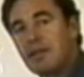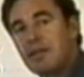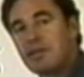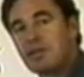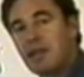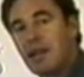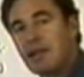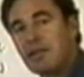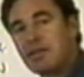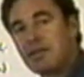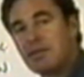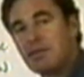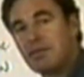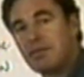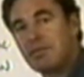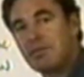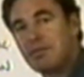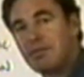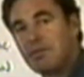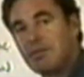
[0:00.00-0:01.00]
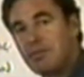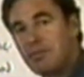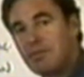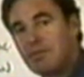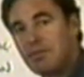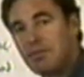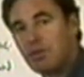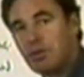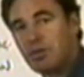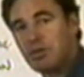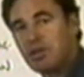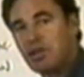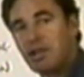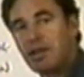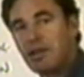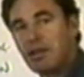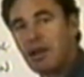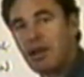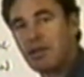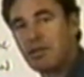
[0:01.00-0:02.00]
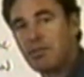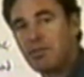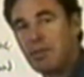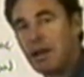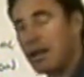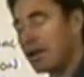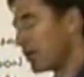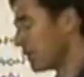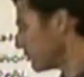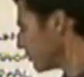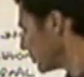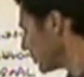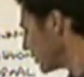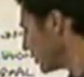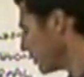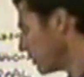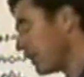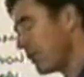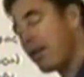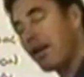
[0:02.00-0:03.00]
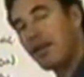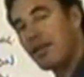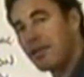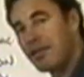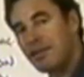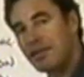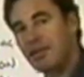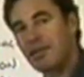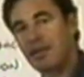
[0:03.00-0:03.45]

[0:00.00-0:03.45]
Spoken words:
station or GEO man on board, whoever,